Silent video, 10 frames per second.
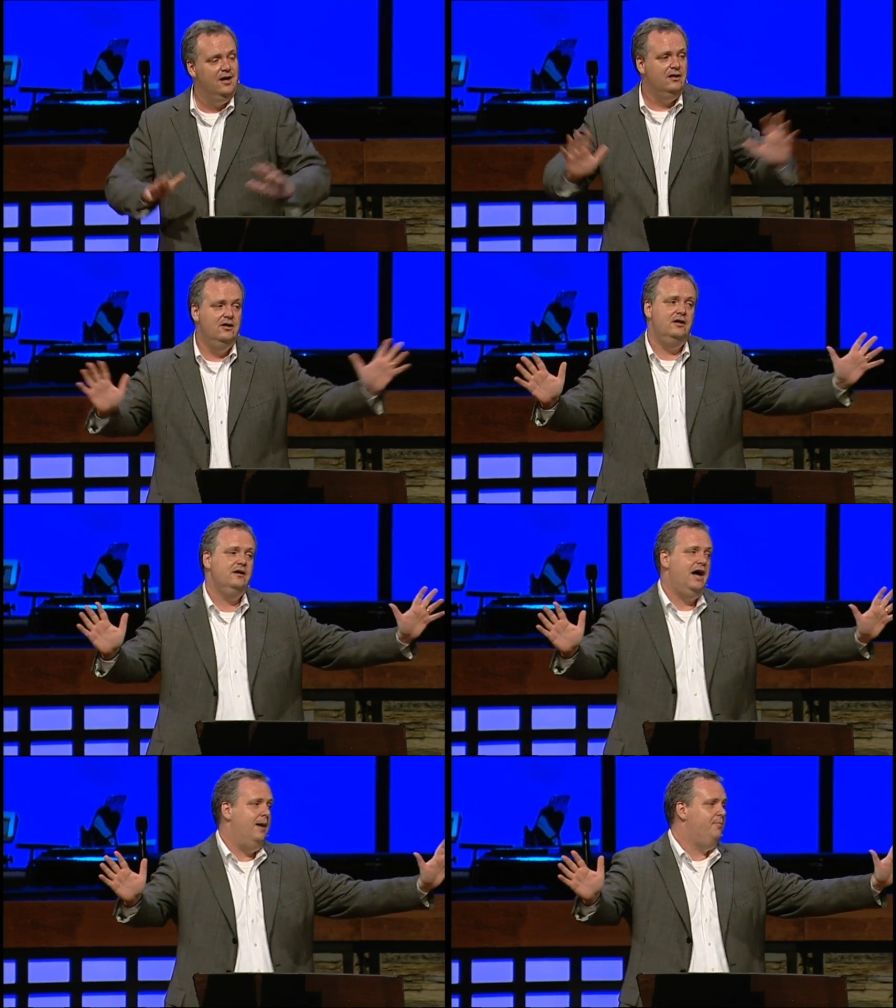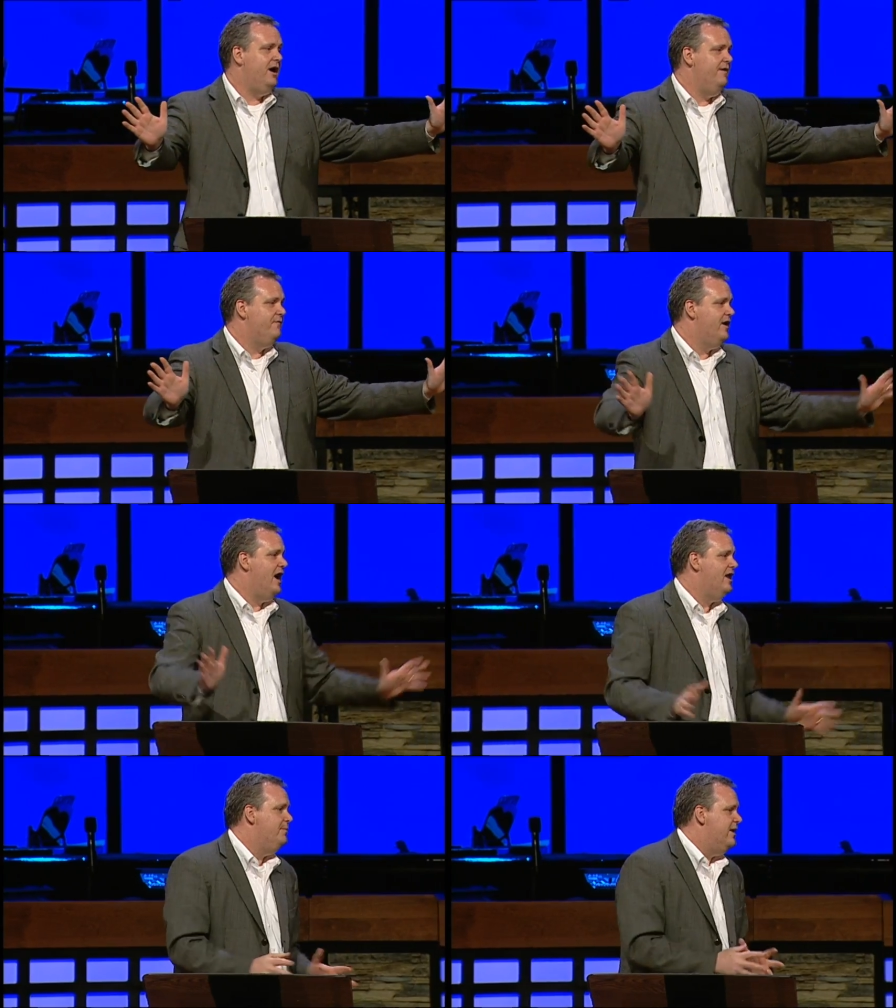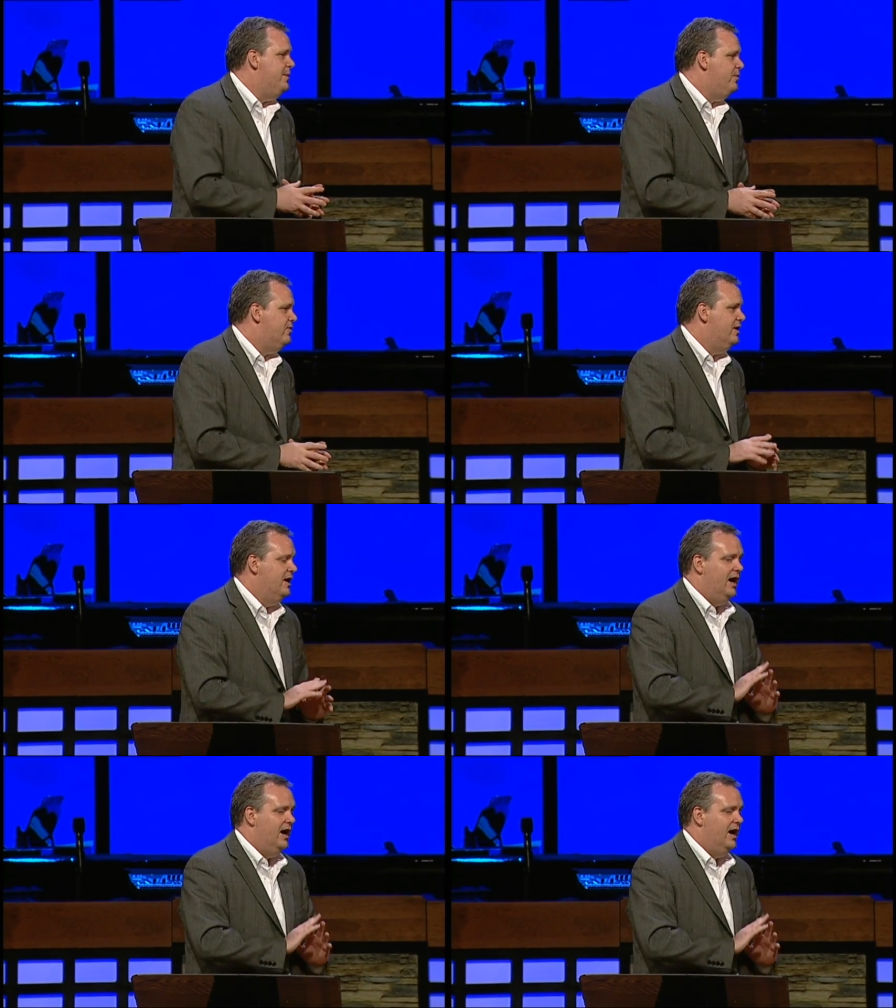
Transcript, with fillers: Look, I'm praying for godly people.